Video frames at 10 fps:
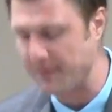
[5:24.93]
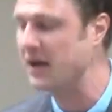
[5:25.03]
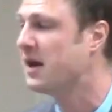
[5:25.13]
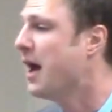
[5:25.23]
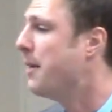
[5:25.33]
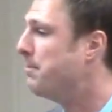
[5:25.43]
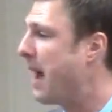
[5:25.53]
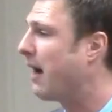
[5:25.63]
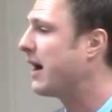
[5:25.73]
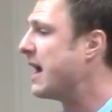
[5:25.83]
I mean,
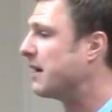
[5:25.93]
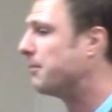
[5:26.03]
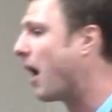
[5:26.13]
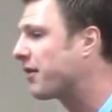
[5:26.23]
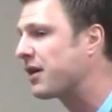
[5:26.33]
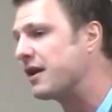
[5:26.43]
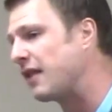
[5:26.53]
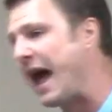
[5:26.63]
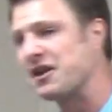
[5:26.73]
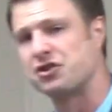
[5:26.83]
Mary and Martha and
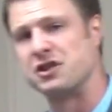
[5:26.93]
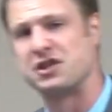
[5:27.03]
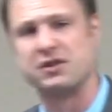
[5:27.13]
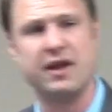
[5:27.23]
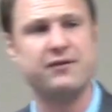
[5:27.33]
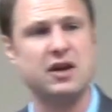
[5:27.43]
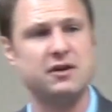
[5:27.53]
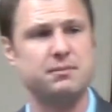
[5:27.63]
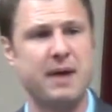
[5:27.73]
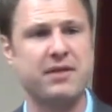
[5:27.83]
Lazarus lived
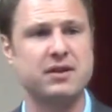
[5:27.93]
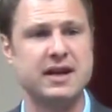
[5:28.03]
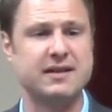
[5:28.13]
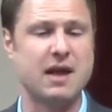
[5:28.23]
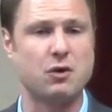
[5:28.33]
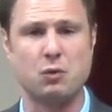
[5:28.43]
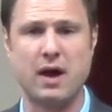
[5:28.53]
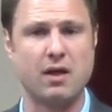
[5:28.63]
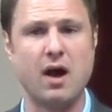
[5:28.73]
in Bethany and they were well